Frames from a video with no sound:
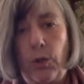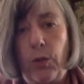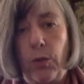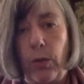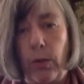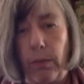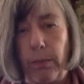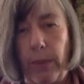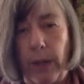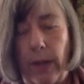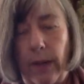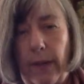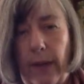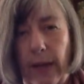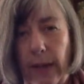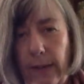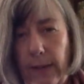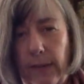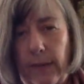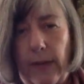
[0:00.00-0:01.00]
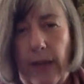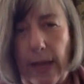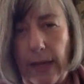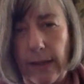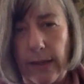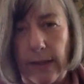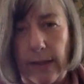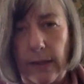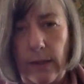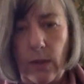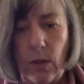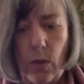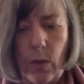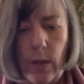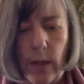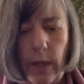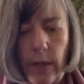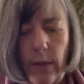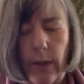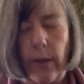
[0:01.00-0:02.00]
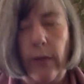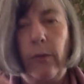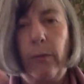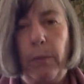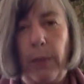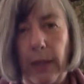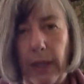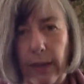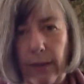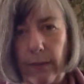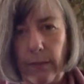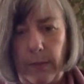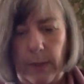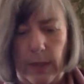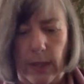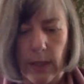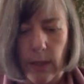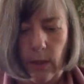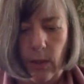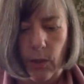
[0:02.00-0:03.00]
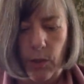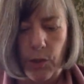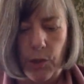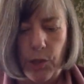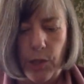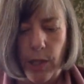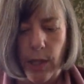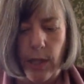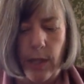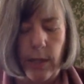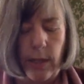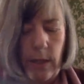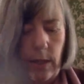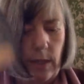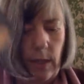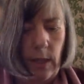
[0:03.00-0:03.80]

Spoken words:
to it by that Saturn in Aquarius placement in her chart.